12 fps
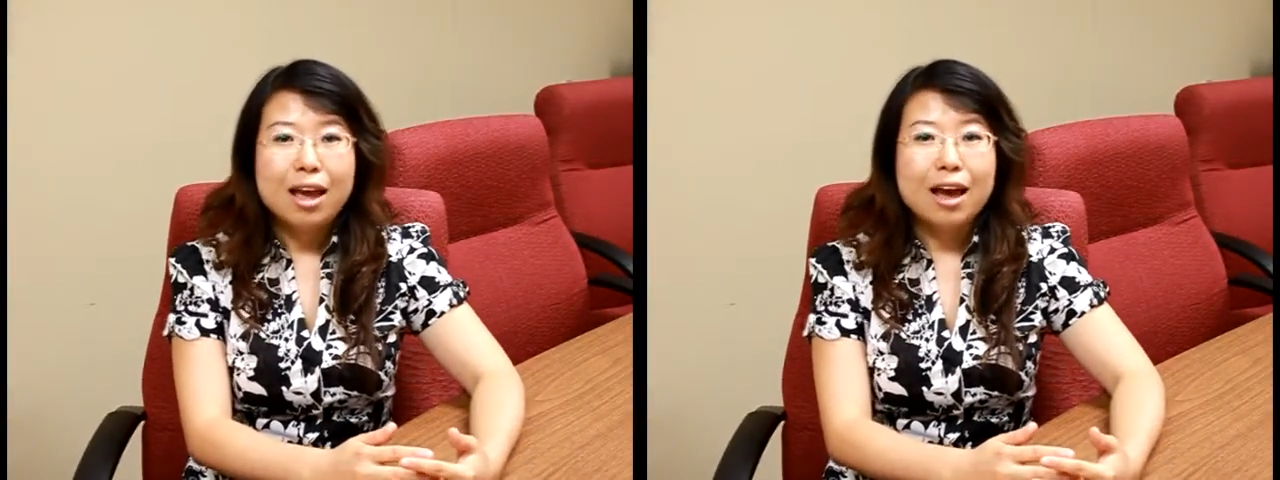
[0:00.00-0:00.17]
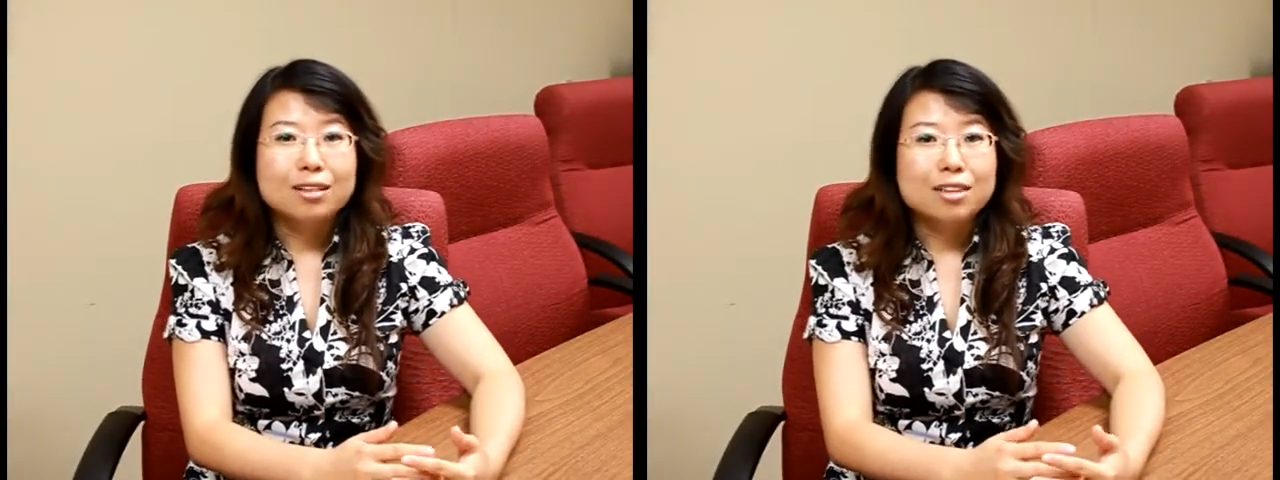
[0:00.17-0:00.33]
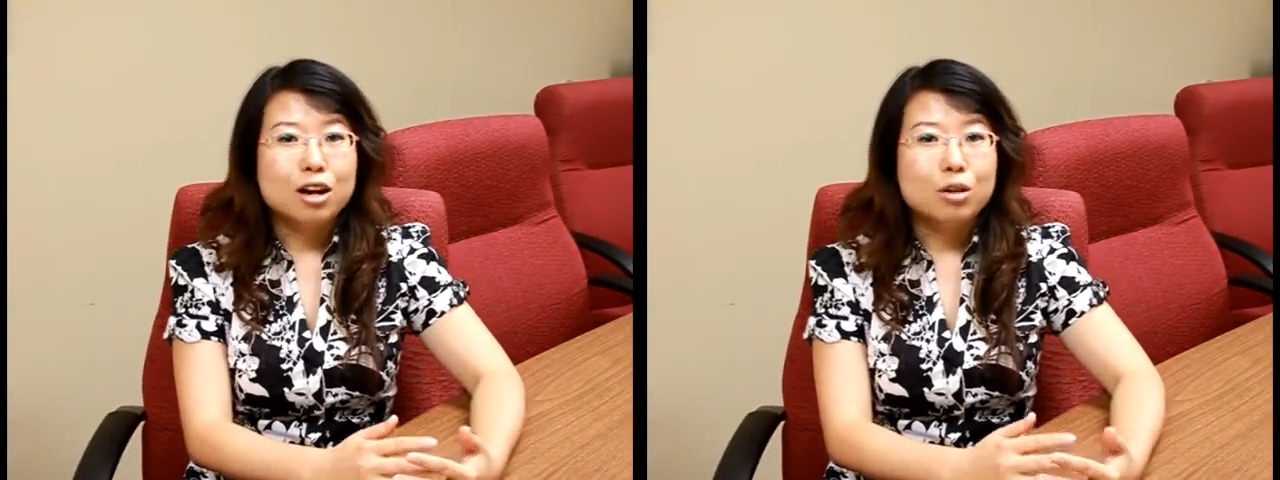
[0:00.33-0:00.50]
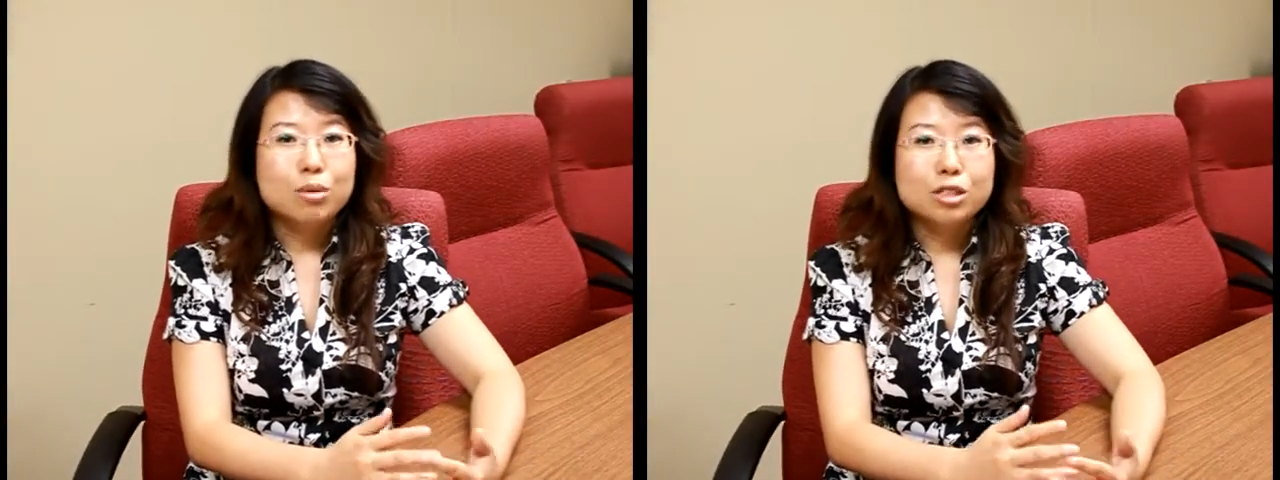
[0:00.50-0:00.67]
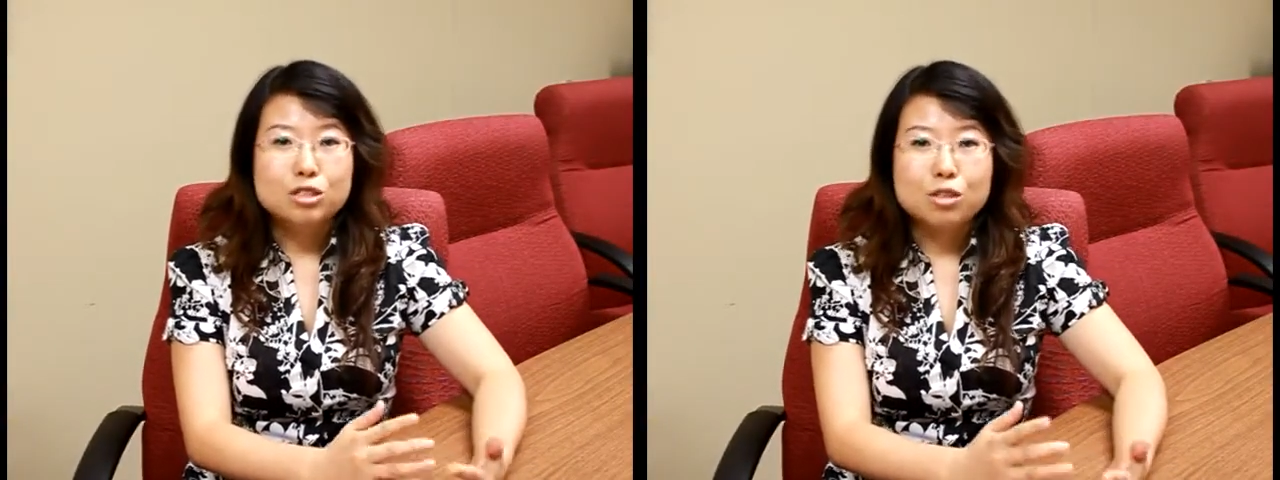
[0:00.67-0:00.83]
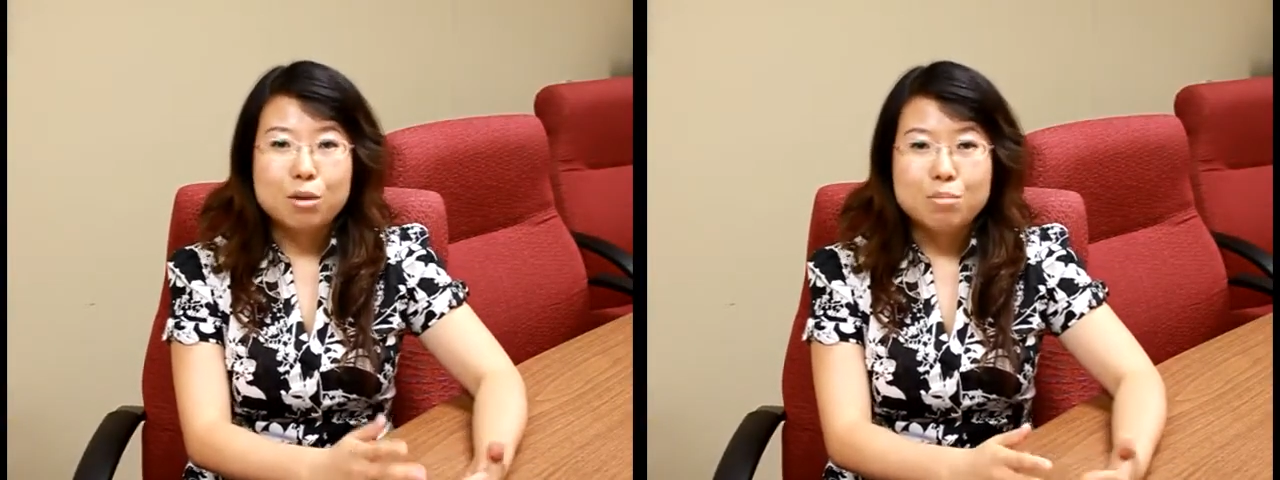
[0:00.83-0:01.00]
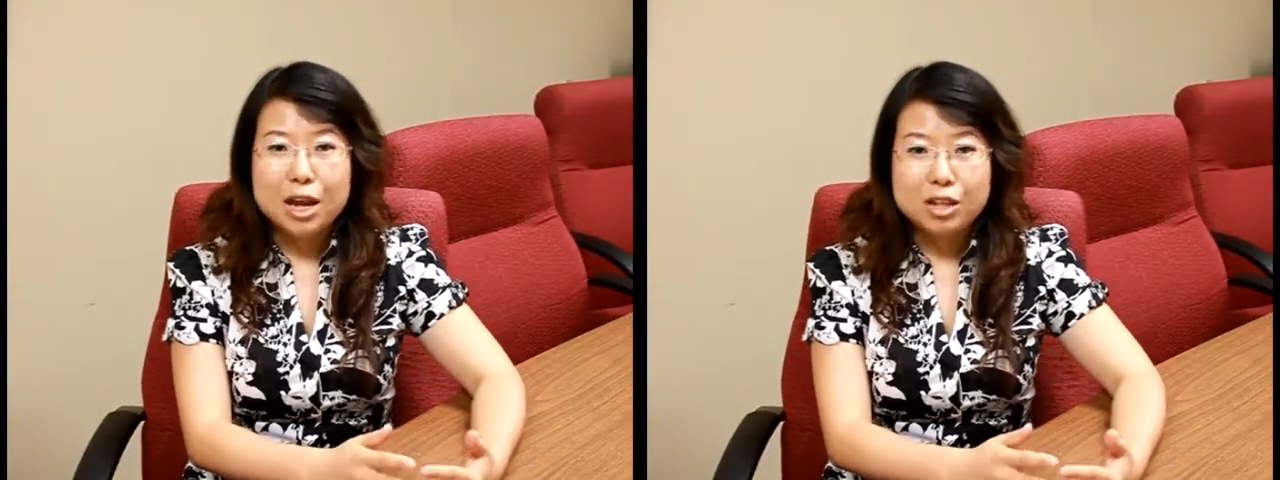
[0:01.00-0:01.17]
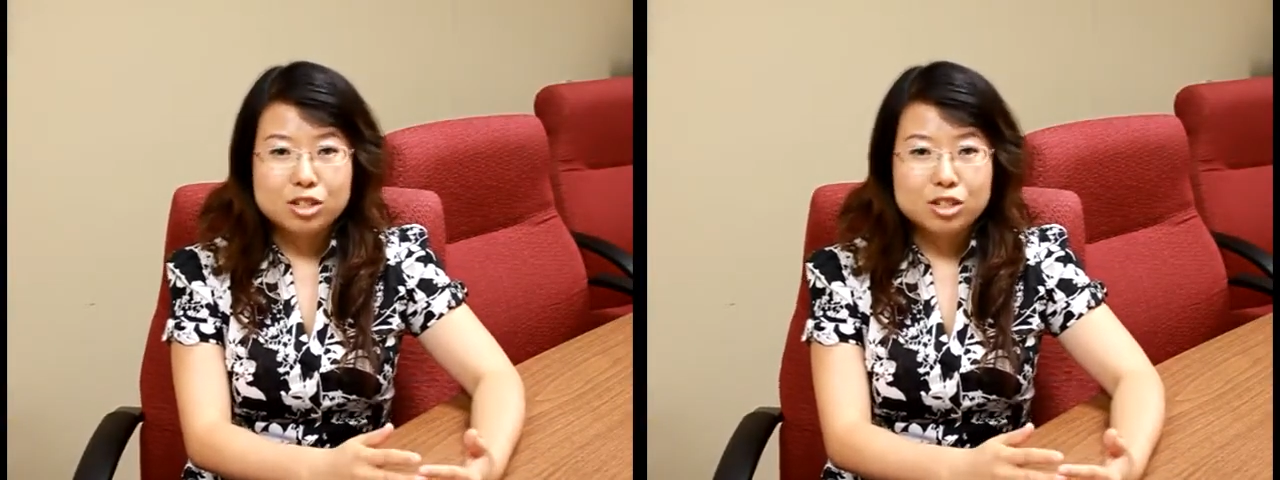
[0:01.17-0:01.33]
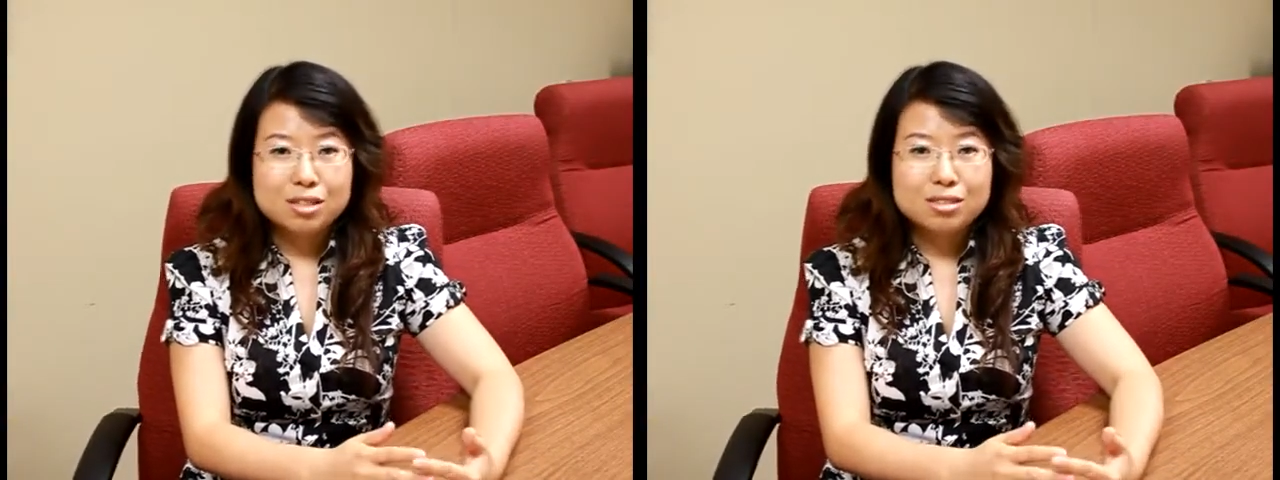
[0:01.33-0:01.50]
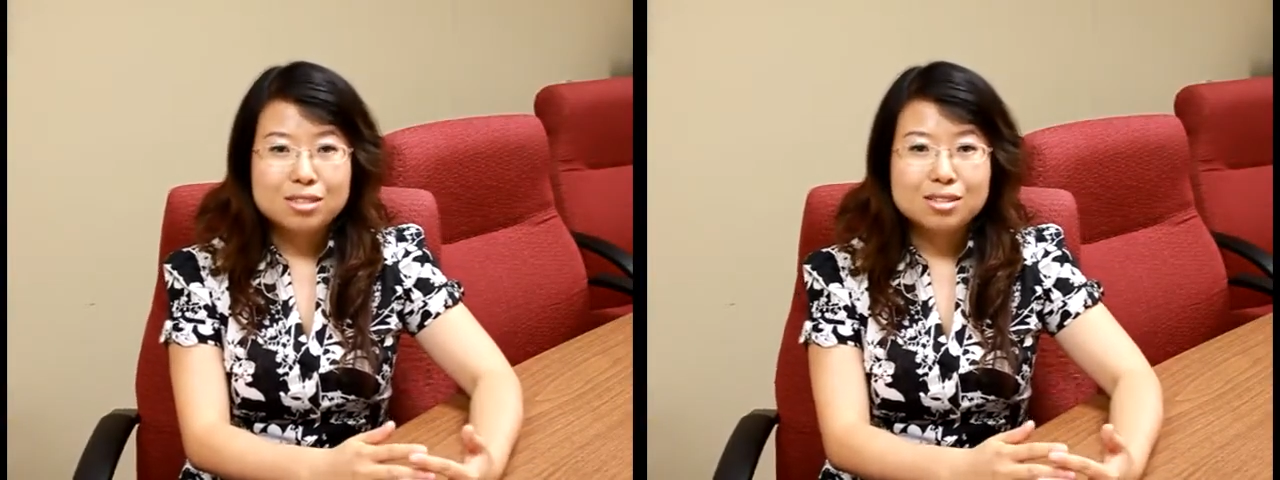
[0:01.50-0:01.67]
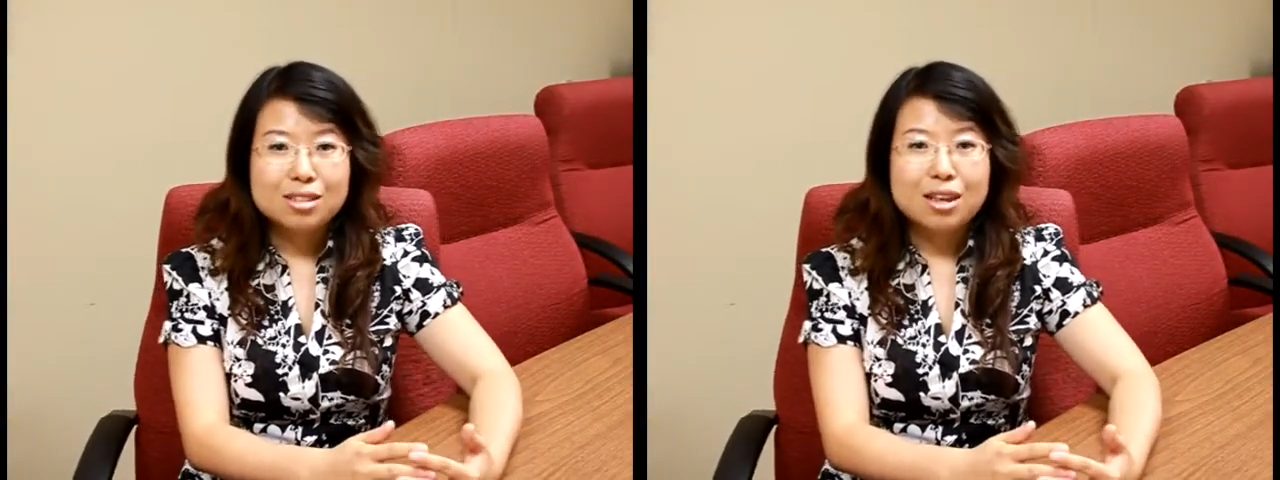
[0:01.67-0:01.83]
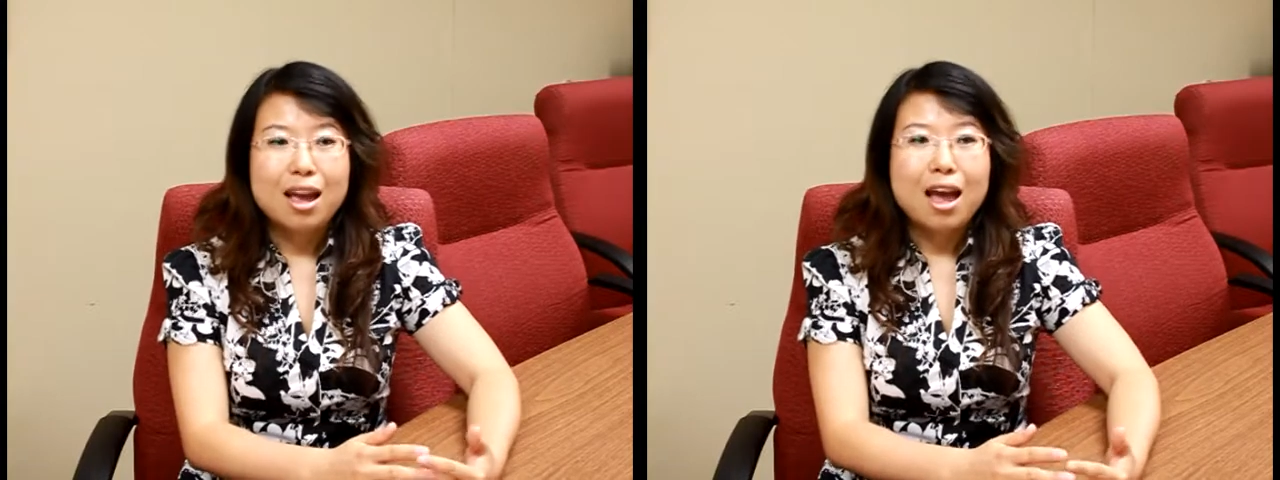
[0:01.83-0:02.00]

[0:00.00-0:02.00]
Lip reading: and I always saw patients,